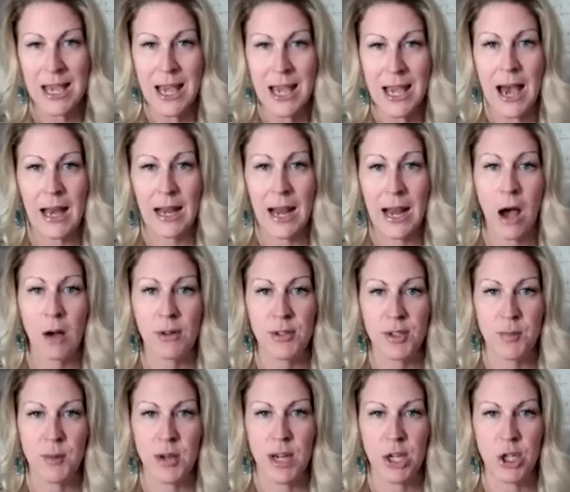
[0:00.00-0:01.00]
It allows
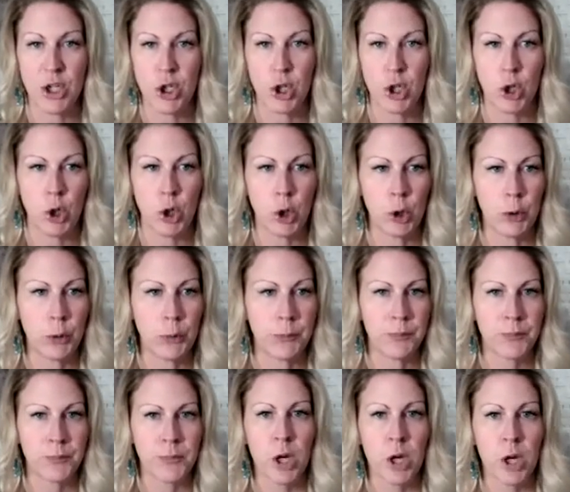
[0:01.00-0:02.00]
me to
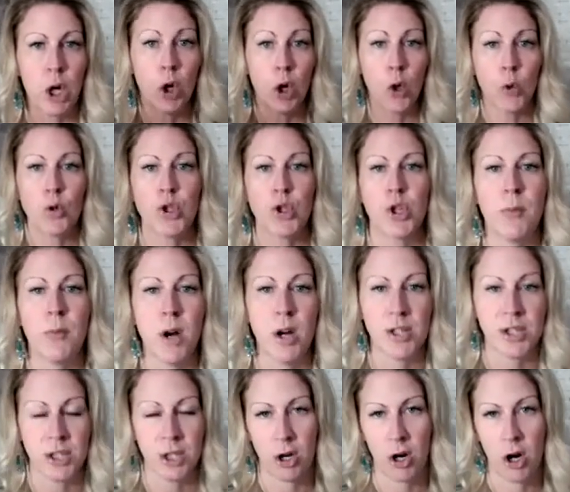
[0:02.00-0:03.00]
launch a
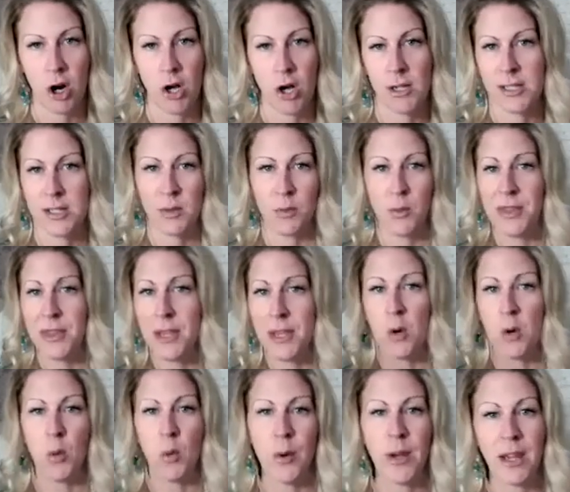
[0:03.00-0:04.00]
masterclass within
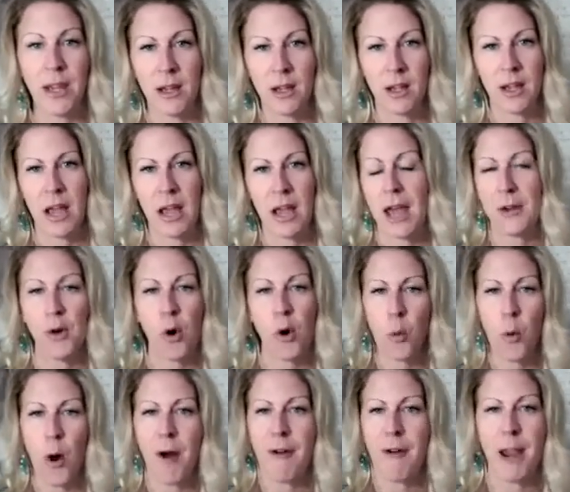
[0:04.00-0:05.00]
a week and not
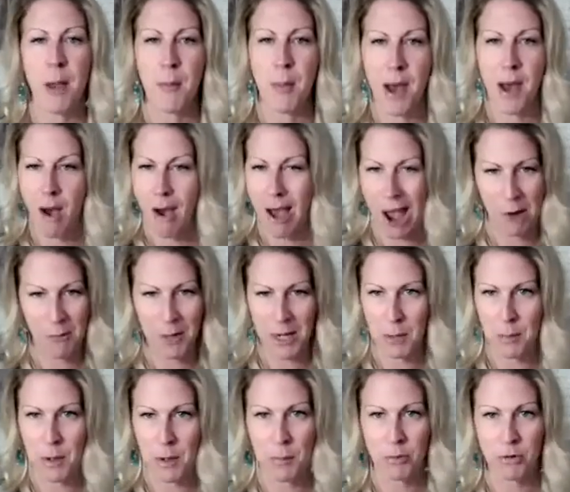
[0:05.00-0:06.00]
worry about how
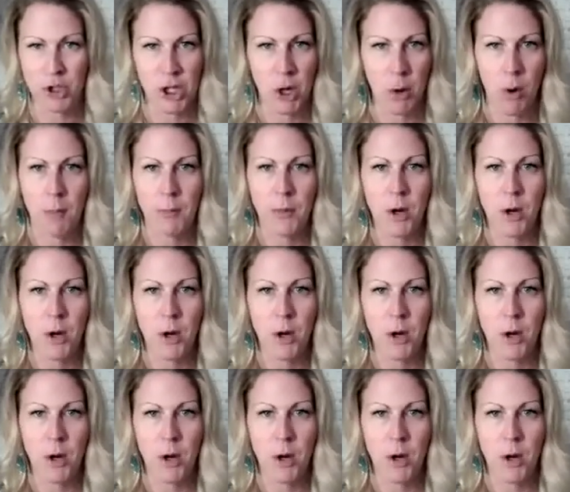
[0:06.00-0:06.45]
many people show up.